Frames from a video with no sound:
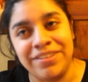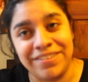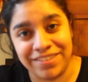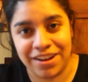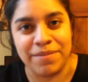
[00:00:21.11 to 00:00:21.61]
this
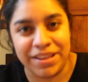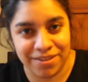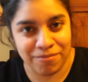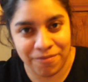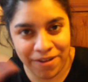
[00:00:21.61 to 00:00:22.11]
is going to be
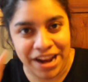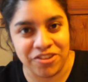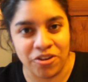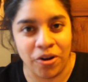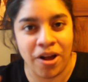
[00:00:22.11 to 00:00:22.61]
some
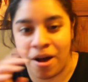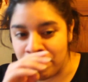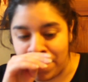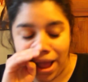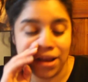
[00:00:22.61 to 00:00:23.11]
retro
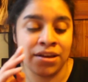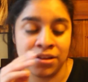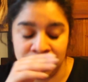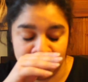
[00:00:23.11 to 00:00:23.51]
comeback.